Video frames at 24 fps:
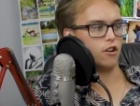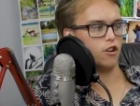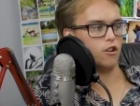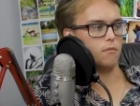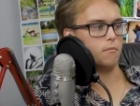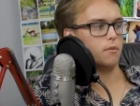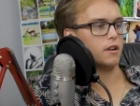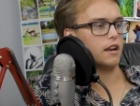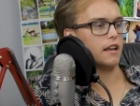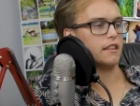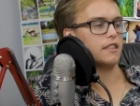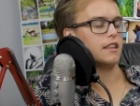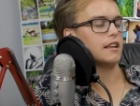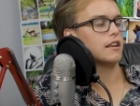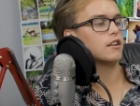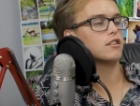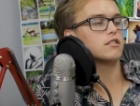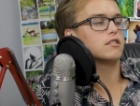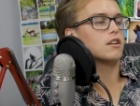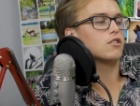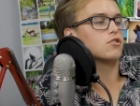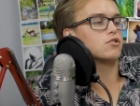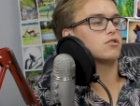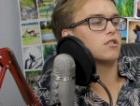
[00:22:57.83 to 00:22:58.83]
home, but I think
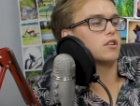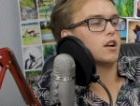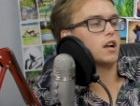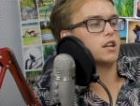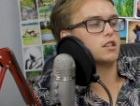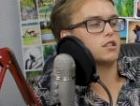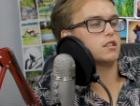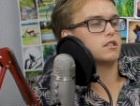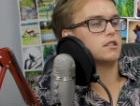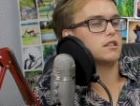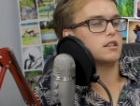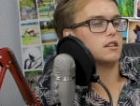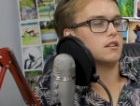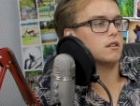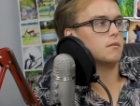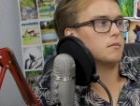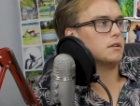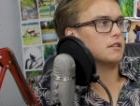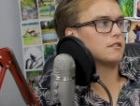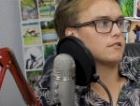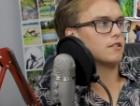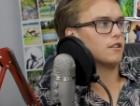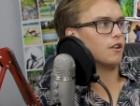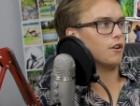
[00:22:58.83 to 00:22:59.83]
because I was drunk, I just did it a
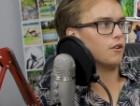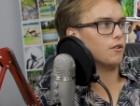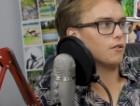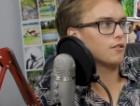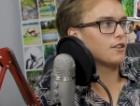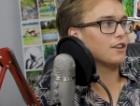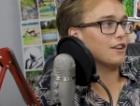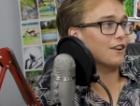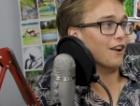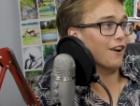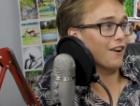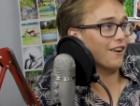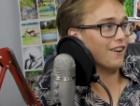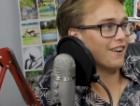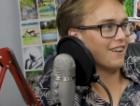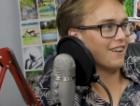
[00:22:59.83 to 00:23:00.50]
bit slow, you know.